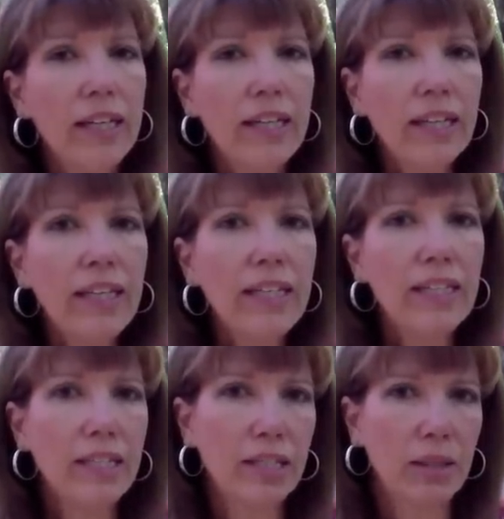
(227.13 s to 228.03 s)
then the thing
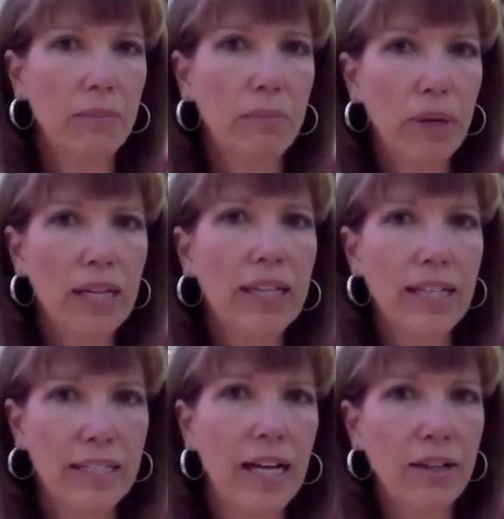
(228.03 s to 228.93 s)
is to break
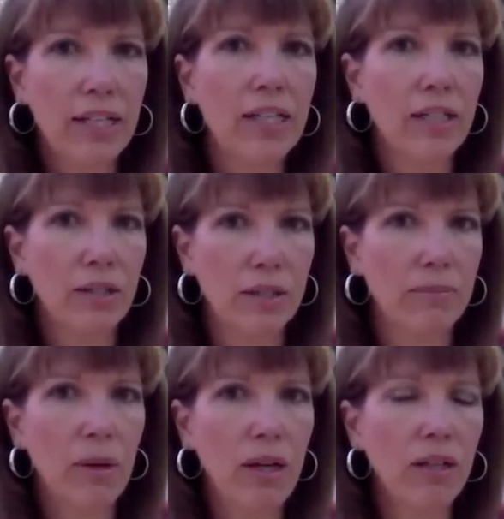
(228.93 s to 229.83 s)
that down into
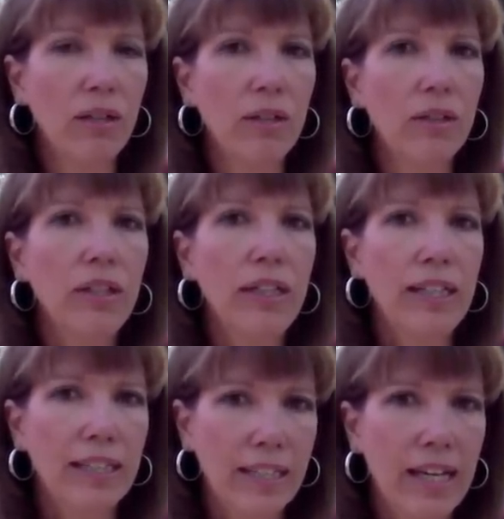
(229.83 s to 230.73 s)
smaller
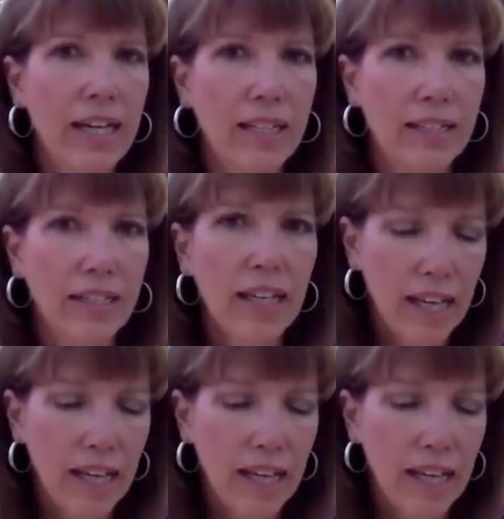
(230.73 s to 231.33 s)
tasks.